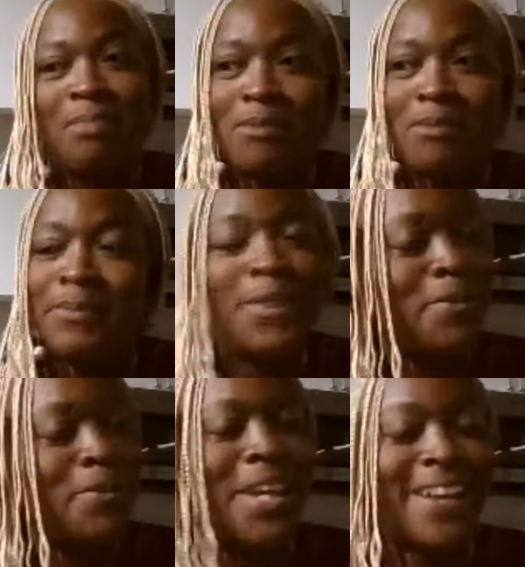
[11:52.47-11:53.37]
probably
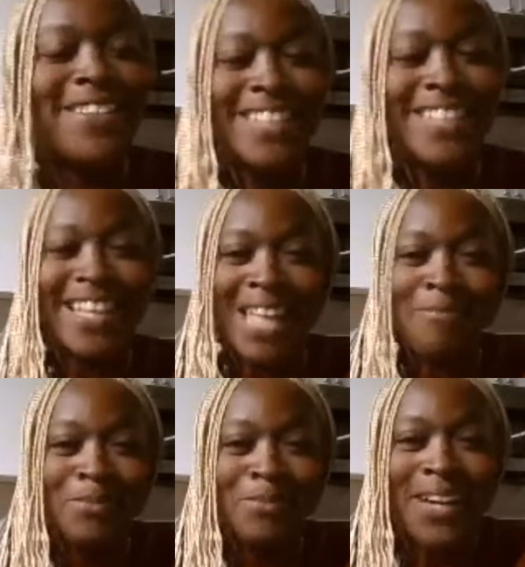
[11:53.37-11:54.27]
three years at
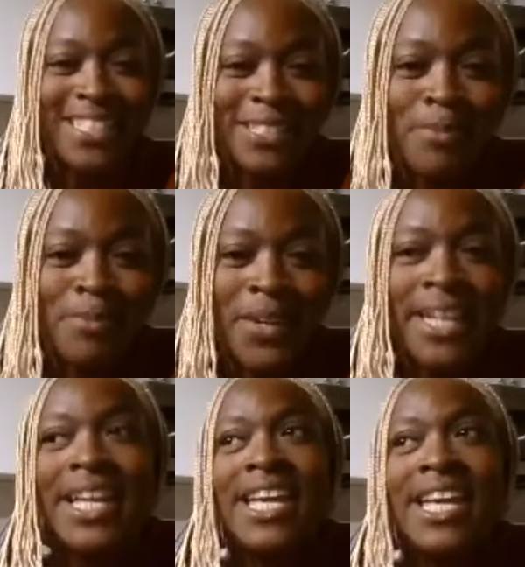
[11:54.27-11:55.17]
that point at this
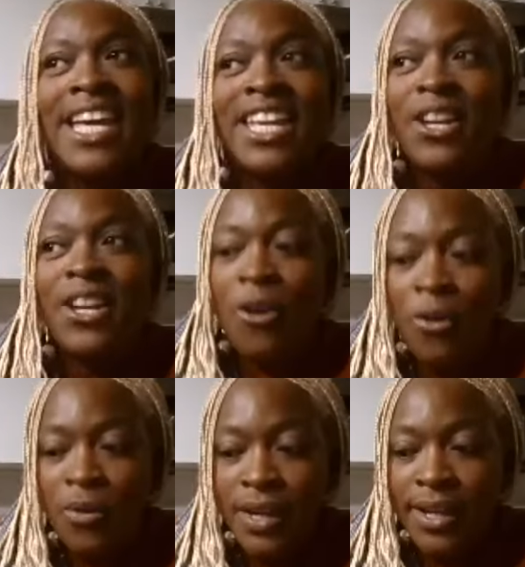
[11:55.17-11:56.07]
point you
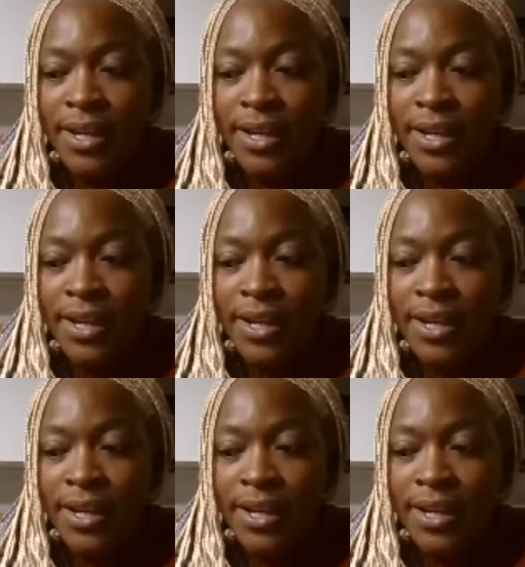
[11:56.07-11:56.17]
know